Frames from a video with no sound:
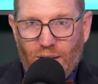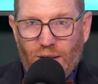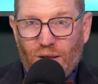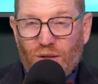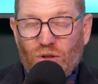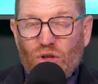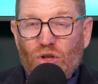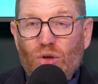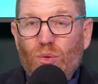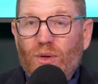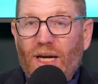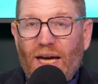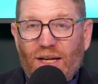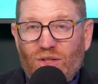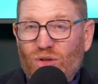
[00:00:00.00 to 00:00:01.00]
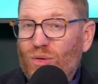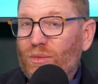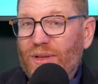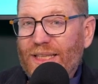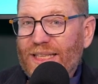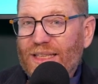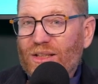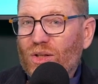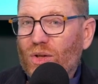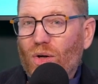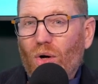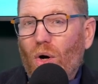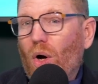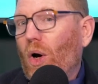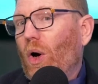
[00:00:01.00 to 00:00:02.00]
You get to lead
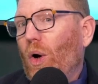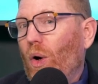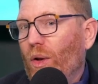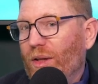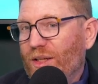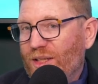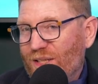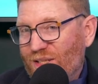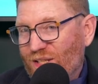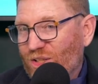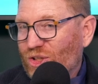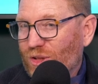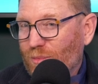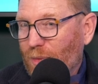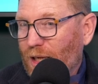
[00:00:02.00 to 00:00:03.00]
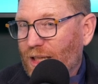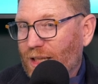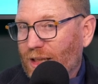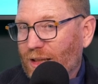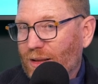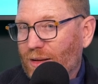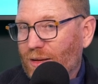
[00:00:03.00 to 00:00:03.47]
all the decision making.